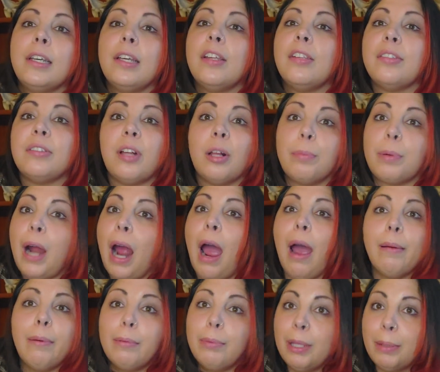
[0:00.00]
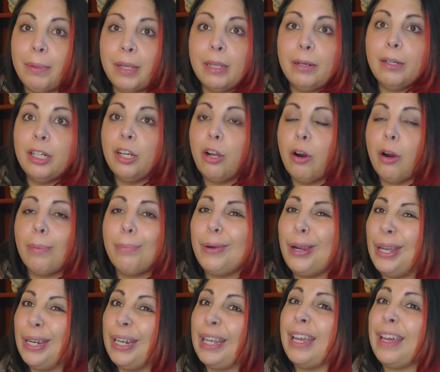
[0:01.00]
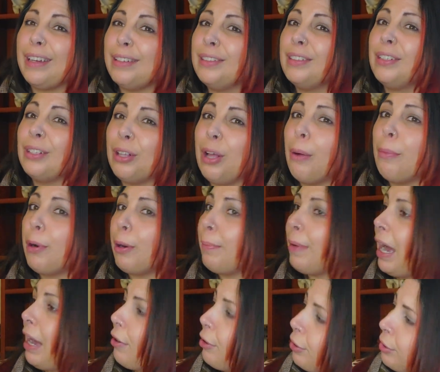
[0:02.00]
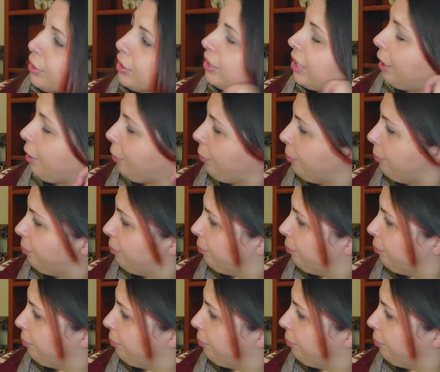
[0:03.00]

So I'll probably be incorporating it in a lot more patterns now.